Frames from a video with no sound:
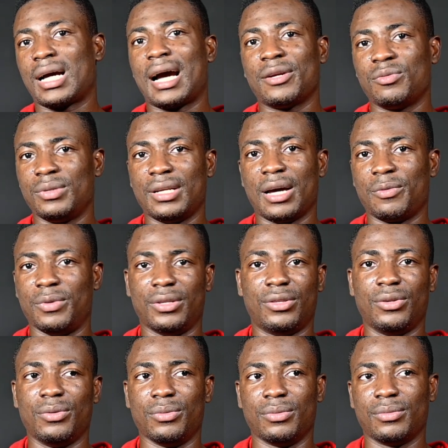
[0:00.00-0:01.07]
card reader with
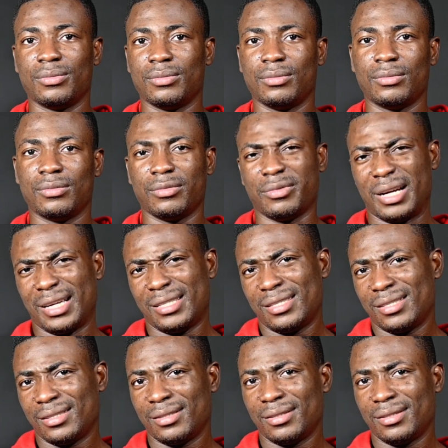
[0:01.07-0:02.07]
you, right?